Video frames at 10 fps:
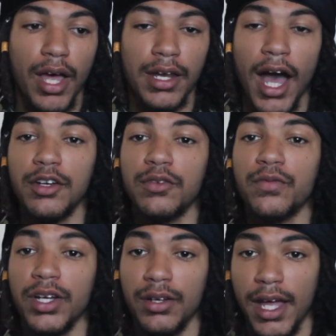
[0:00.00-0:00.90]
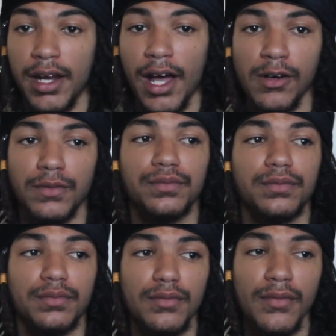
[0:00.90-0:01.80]
how to figure that out
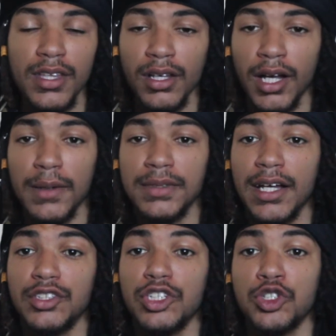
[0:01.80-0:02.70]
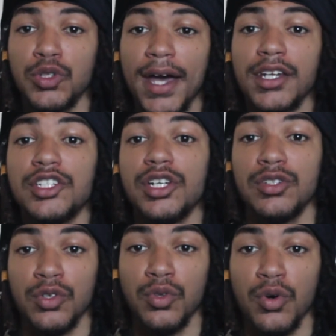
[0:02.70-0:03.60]
comes down to your strategy and
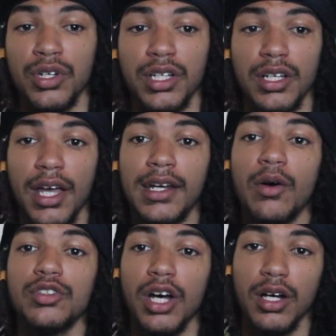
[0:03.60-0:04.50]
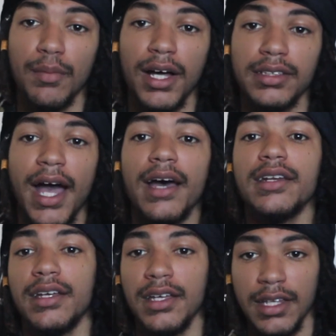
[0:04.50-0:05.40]
your authority. And I will talk about
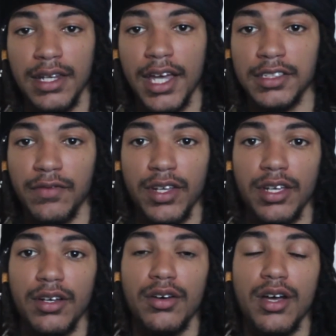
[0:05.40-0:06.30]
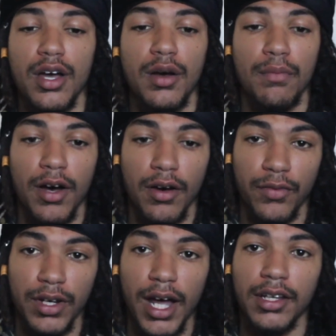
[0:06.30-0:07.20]
that in the next video. But
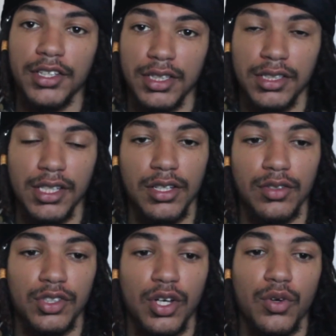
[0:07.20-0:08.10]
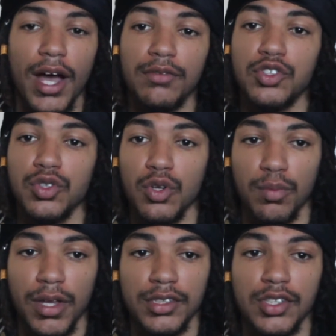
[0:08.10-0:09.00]
for now, let's continue. So we have the solar
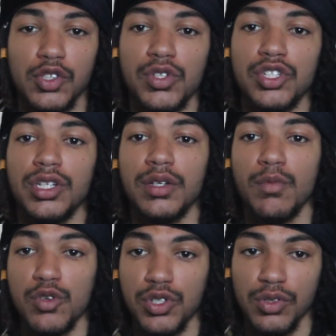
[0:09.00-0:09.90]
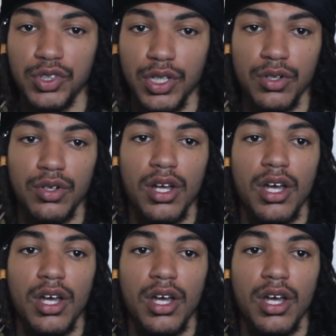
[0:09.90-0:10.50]
plexus, which is the emotional center.